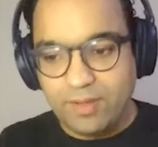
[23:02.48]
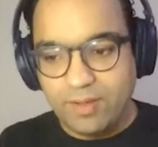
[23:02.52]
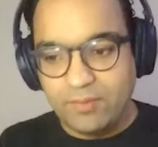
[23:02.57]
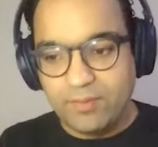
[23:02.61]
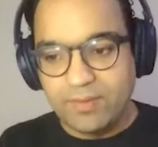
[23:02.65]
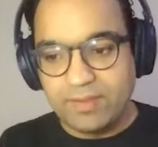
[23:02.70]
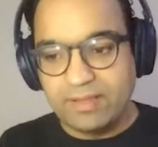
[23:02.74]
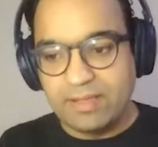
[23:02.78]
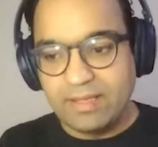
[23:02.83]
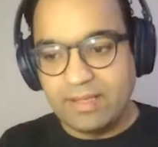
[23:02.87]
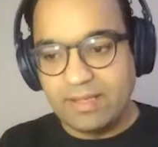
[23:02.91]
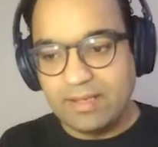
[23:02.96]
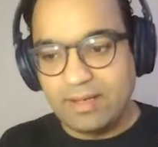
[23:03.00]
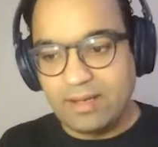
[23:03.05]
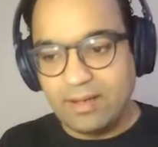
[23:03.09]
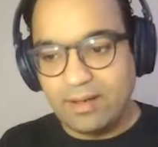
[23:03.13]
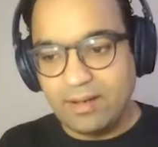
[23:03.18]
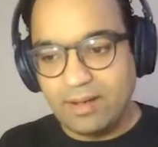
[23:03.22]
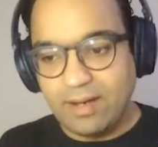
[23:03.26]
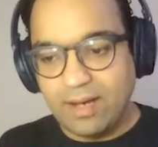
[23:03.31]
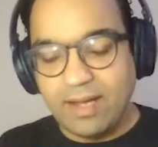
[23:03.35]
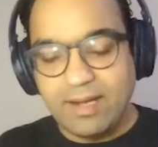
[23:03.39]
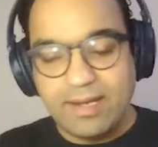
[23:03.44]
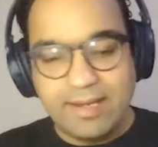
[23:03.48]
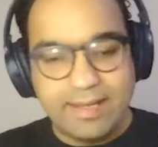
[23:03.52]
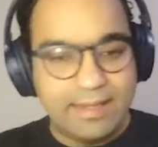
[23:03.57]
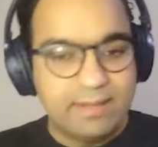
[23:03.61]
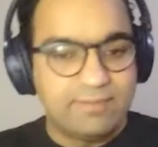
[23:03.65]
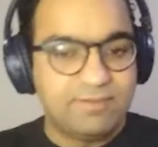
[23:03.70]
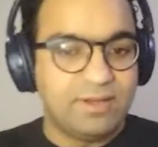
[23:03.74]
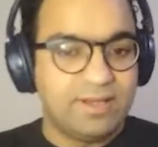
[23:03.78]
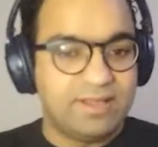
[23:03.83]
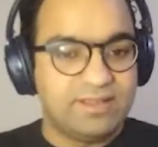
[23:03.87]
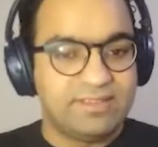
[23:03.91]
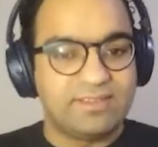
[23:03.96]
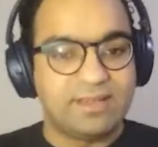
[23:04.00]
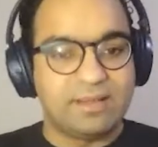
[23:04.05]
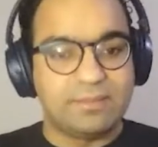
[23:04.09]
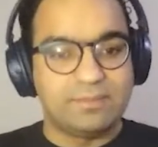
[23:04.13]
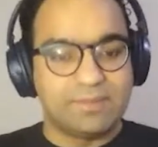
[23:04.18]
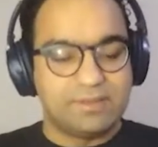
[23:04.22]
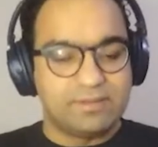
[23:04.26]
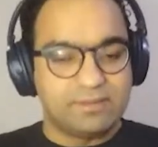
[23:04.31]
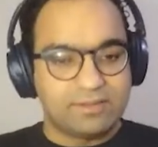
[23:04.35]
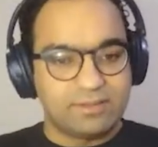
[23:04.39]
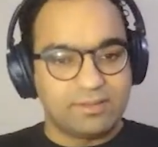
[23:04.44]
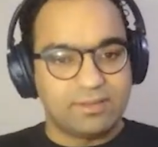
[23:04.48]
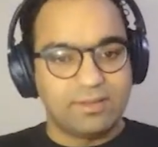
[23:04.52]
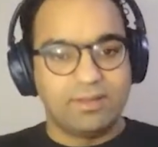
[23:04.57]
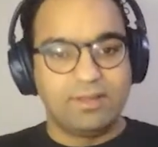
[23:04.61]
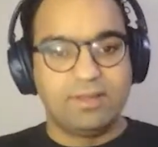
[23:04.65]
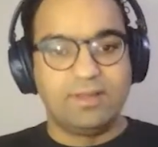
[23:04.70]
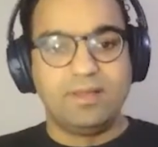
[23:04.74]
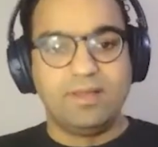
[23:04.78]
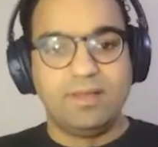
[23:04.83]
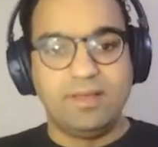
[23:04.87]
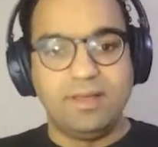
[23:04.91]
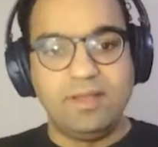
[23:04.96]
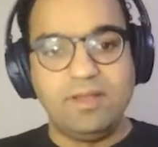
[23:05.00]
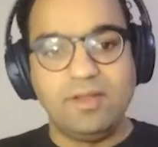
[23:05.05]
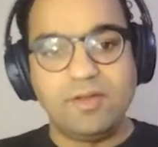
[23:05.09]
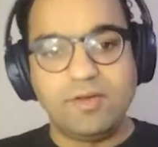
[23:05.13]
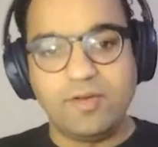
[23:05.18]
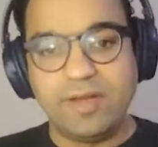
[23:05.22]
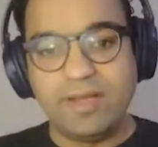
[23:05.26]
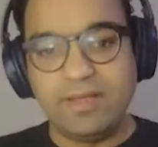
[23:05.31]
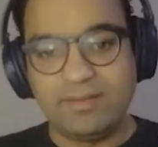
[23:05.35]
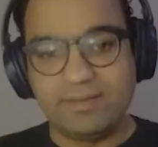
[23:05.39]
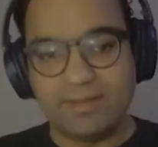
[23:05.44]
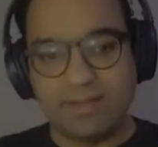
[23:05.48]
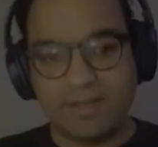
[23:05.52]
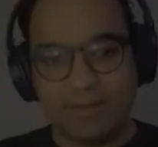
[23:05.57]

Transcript: with like unhelpful examples in your training set.